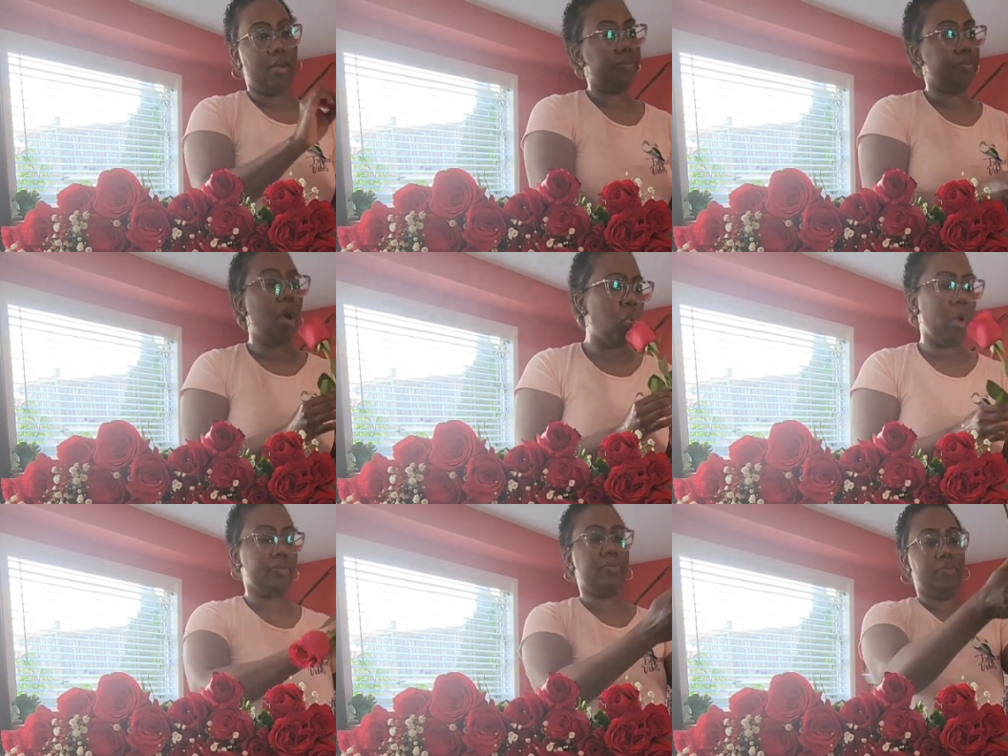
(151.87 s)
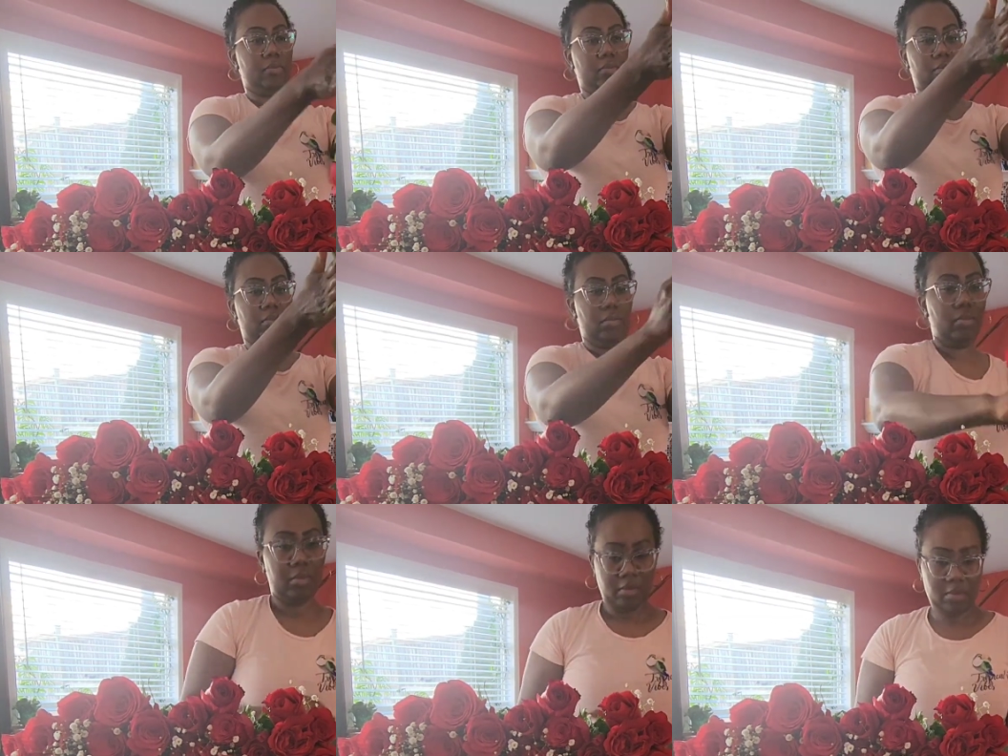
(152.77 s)
me to doing
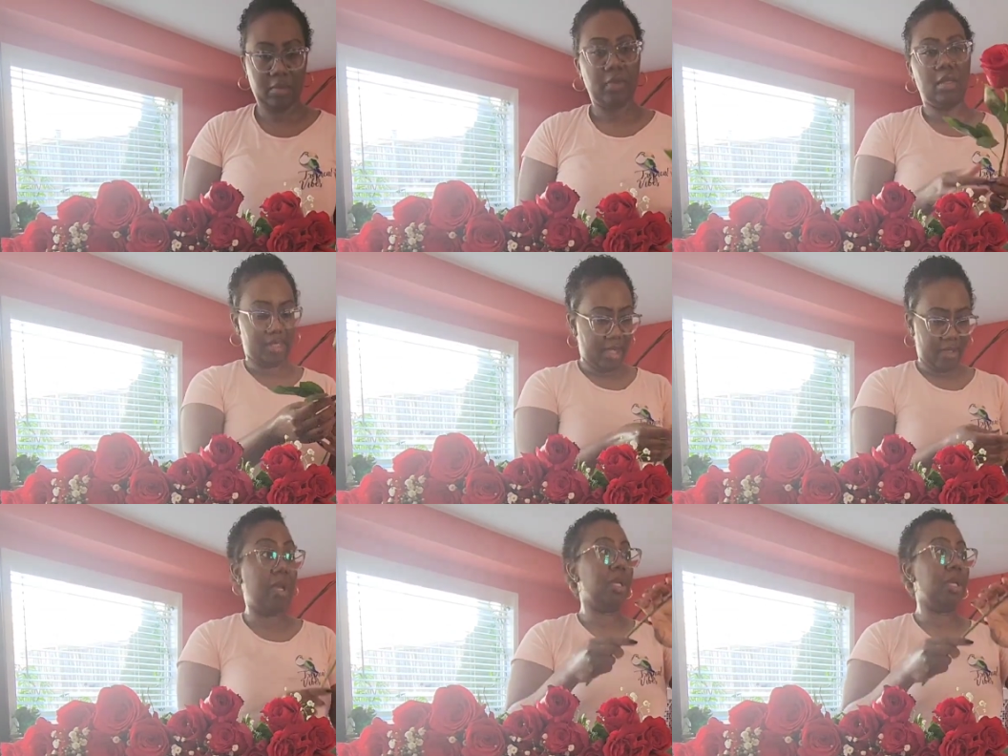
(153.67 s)
this DIY is